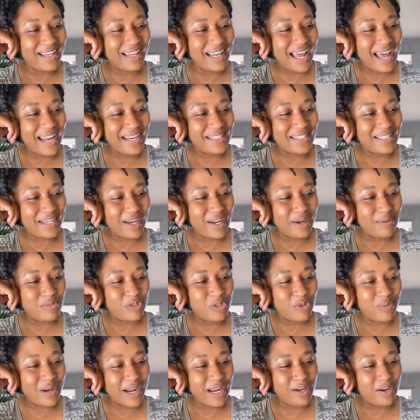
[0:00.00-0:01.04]
a lot of
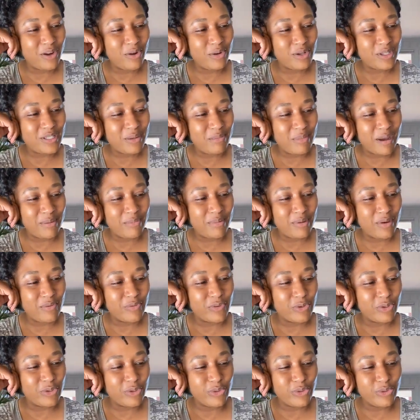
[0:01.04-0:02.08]
times you might notice, it might be
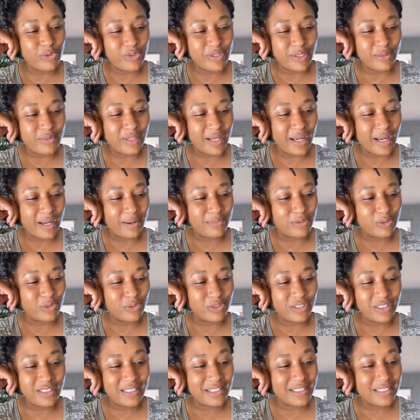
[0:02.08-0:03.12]
on the news sometimes,
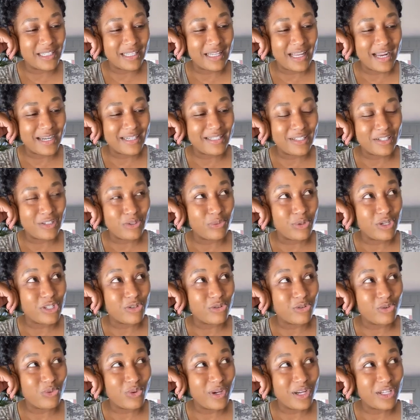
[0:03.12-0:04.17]
or just as a lot of
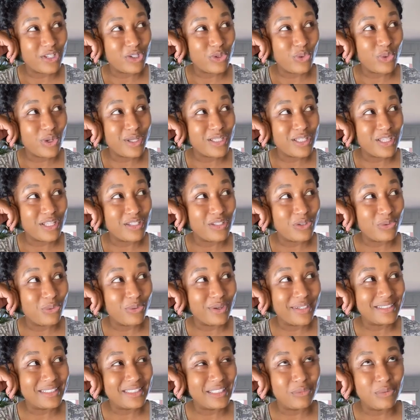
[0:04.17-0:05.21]
situations, we in
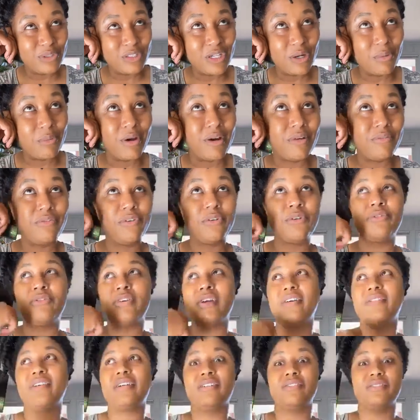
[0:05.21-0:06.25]
2020, we talking about
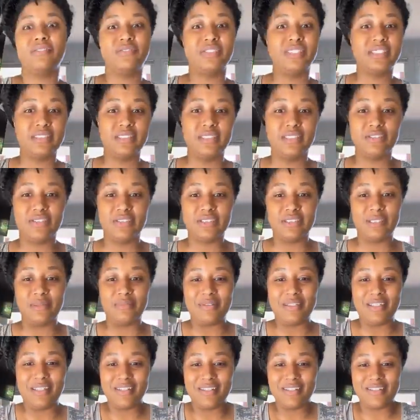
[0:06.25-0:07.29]
400, 500, 600
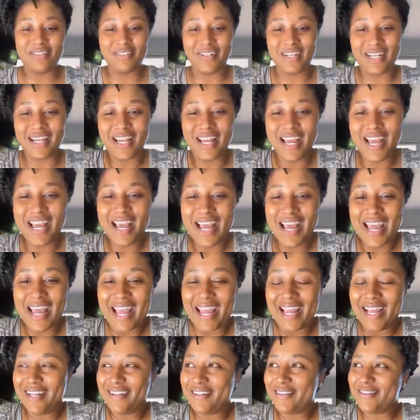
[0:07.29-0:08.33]
something years, right?
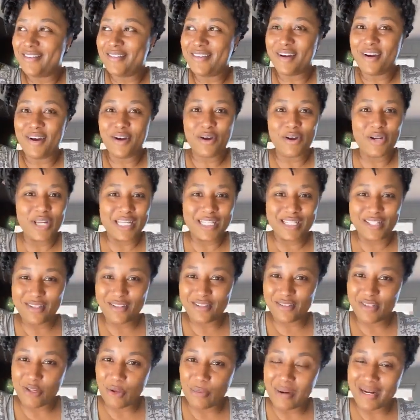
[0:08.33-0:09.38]
And y'all, it's
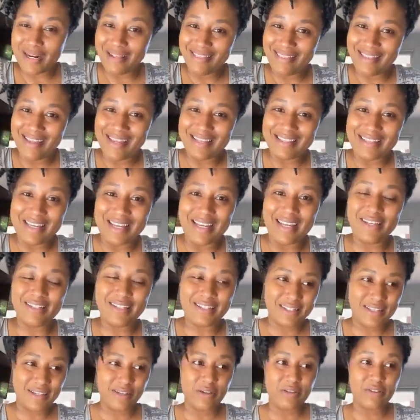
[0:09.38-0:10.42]
still so many things that
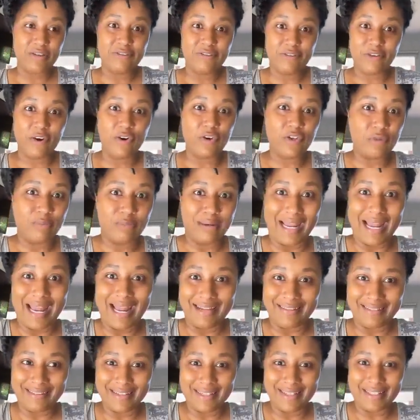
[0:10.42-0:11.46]
it's still the first
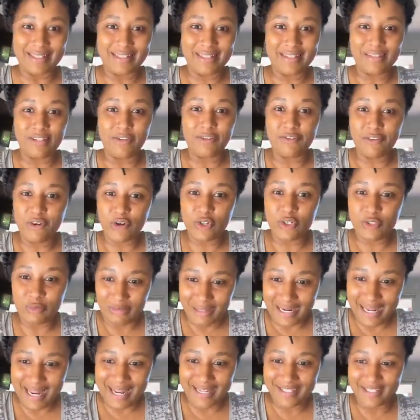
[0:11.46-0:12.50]
black this, the
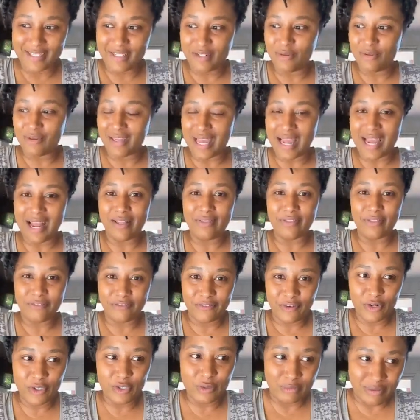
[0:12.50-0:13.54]
first black to do that,
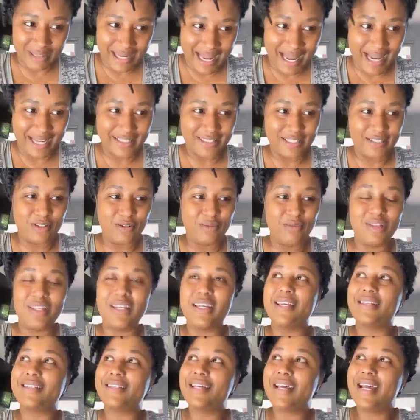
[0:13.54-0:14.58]
the first black to do
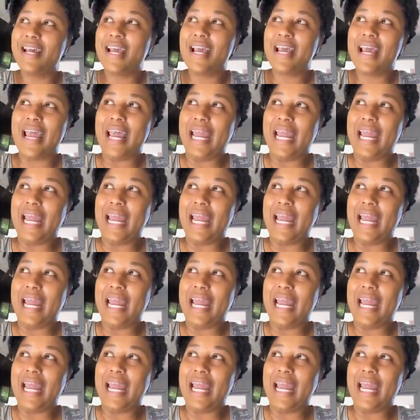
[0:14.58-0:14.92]
this.